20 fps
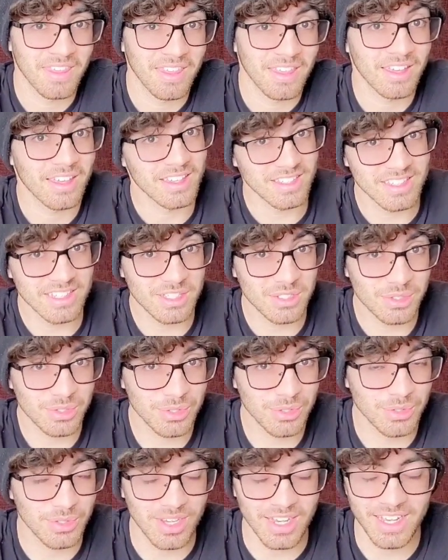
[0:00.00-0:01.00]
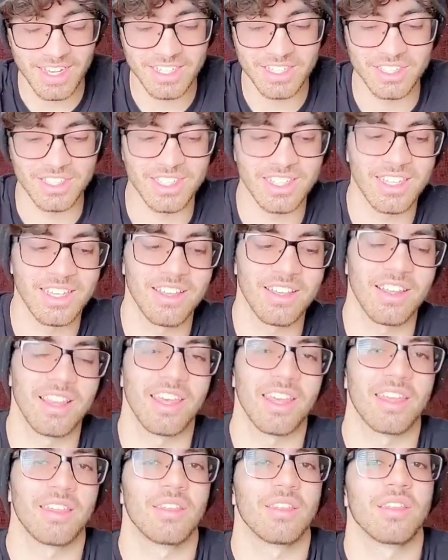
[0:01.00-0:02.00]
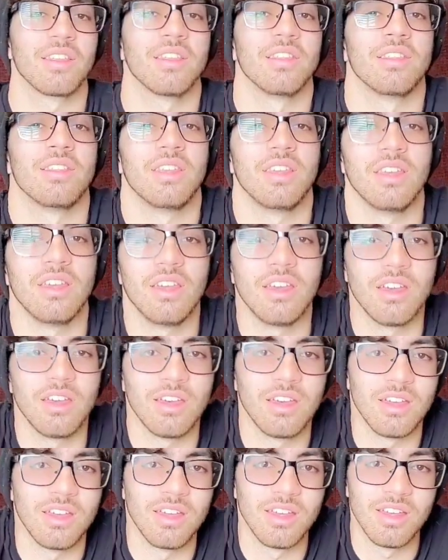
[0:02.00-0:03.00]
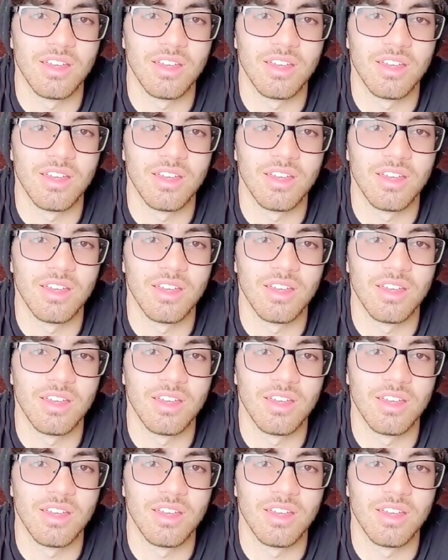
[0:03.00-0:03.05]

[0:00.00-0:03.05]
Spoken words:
Because it's true, actually. Like, the